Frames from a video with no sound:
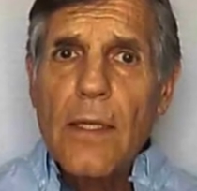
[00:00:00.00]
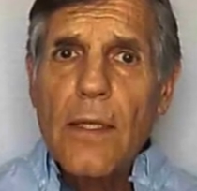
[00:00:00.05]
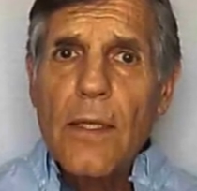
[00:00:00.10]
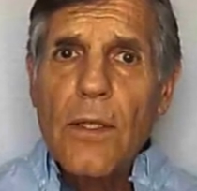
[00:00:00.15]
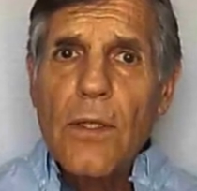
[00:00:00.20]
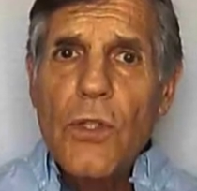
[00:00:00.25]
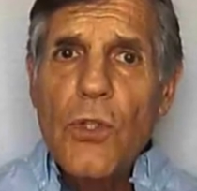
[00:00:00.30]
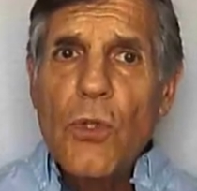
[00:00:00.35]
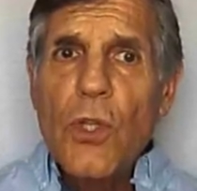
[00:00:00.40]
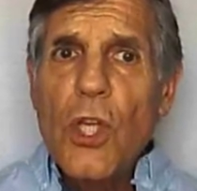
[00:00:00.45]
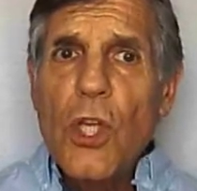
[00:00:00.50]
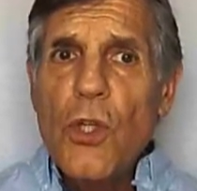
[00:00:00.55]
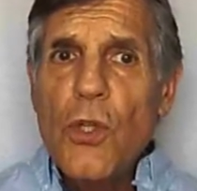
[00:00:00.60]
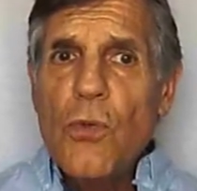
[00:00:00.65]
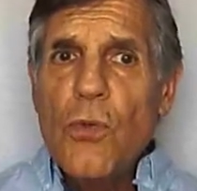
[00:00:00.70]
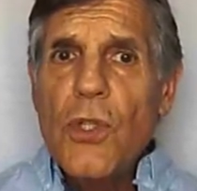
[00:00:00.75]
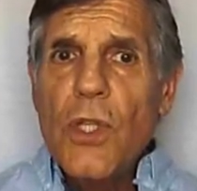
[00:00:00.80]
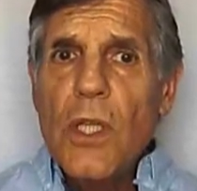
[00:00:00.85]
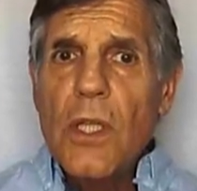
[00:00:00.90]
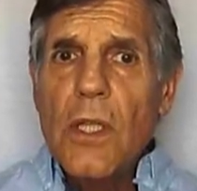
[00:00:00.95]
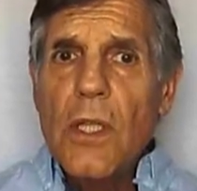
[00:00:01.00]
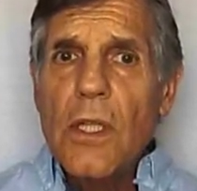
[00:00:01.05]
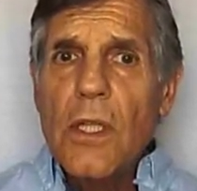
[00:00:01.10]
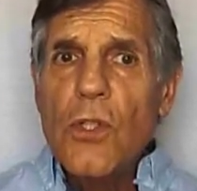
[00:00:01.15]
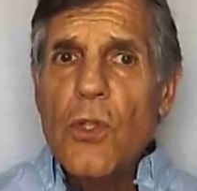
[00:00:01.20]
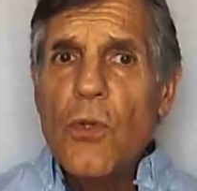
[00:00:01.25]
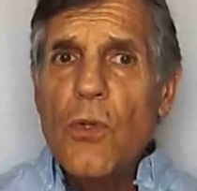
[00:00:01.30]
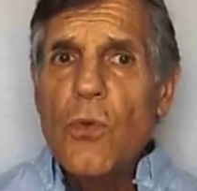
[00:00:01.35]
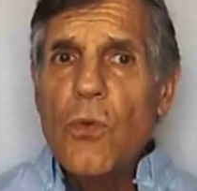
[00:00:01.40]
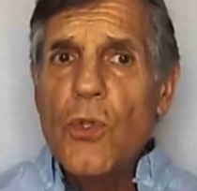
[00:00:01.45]
you can use it
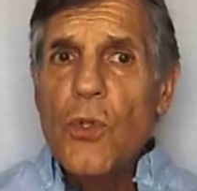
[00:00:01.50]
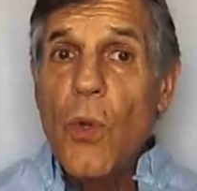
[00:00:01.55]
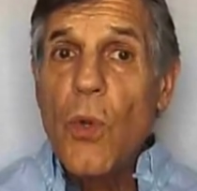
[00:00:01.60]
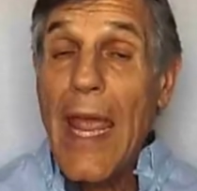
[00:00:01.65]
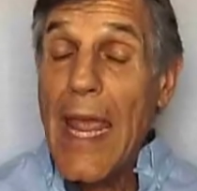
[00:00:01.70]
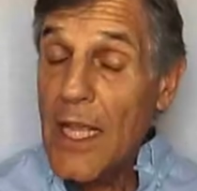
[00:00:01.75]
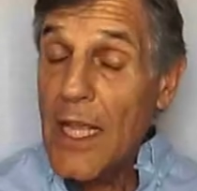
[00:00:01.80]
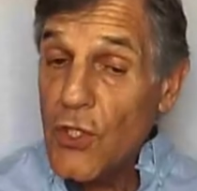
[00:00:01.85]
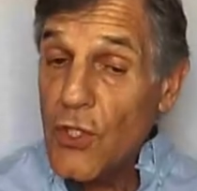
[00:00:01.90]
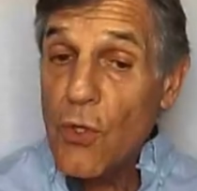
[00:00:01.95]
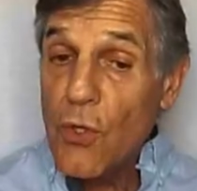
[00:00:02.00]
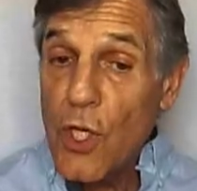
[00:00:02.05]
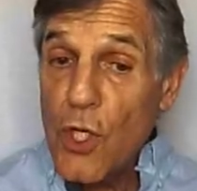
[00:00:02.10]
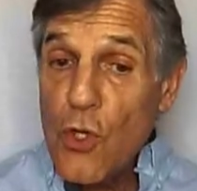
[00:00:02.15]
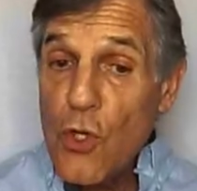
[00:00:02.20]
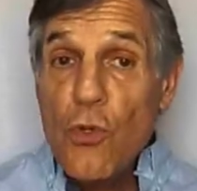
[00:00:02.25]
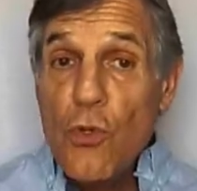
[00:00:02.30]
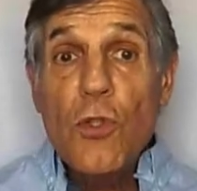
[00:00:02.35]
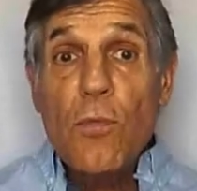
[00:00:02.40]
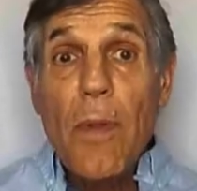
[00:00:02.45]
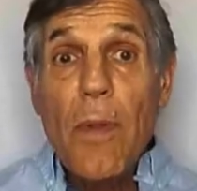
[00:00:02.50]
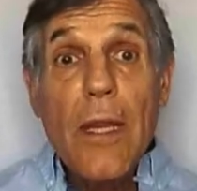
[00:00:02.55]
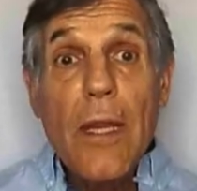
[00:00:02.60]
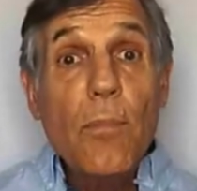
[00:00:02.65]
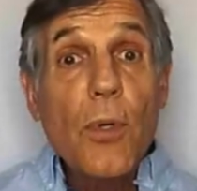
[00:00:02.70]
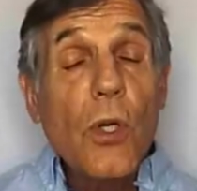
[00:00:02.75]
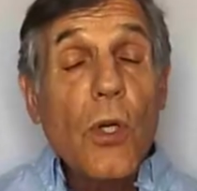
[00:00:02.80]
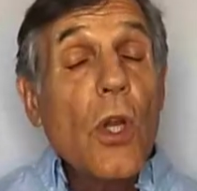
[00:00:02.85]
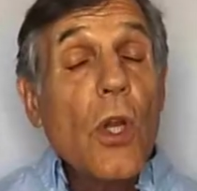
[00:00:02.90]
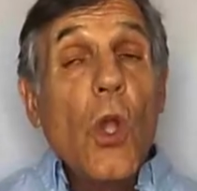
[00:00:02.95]
to answer a
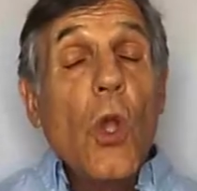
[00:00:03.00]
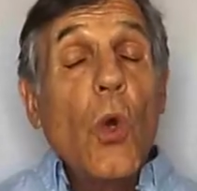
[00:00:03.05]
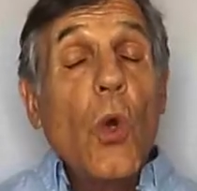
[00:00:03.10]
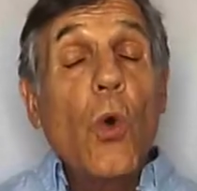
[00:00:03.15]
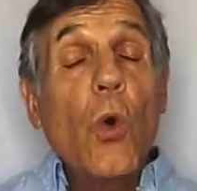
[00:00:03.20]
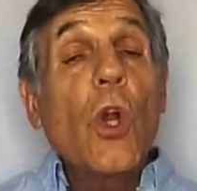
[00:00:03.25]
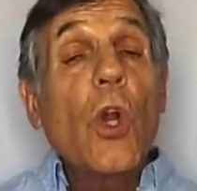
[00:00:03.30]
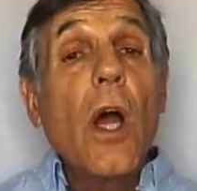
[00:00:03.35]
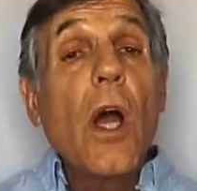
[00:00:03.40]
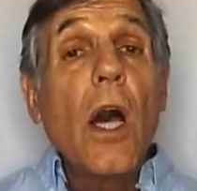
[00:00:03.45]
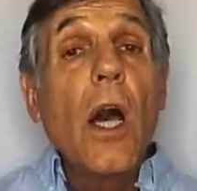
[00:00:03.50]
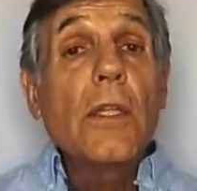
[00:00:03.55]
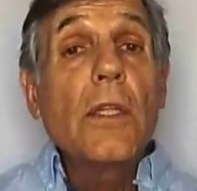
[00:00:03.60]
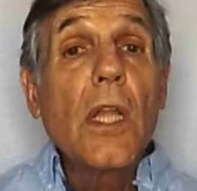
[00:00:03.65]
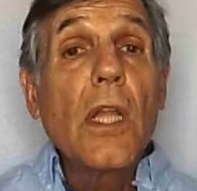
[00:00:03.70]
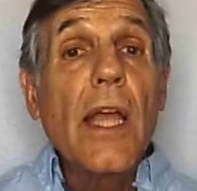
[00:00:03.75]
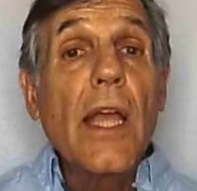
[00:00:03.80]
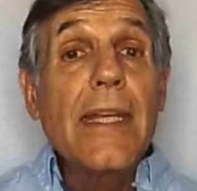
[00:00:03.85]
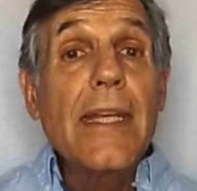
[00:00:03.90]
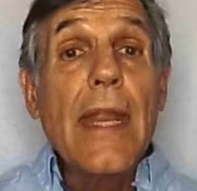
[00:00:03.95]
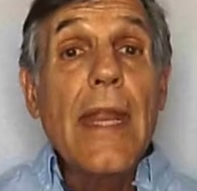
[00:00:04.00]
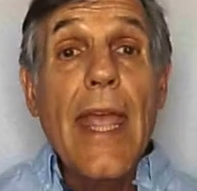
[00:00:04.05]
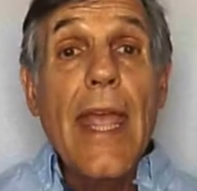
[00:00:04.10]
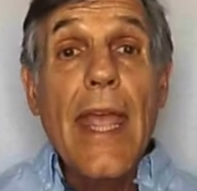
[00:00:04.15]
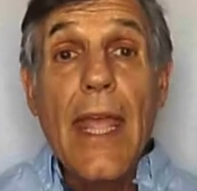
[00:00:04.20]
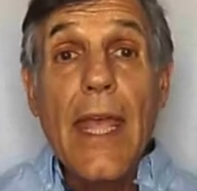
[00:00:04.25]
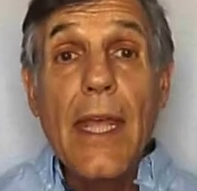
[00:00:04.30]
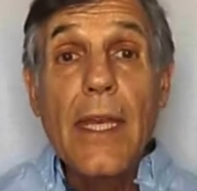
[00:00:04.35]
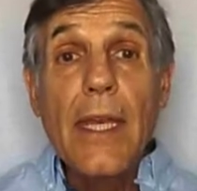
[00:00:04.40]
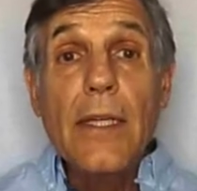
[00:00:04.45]
newspaper or online
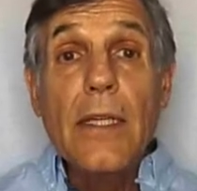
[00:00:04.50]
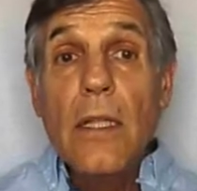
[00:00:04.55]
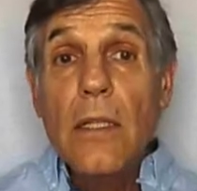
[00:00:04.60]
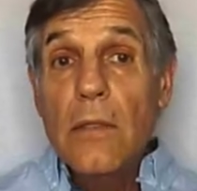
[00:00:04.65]
ad,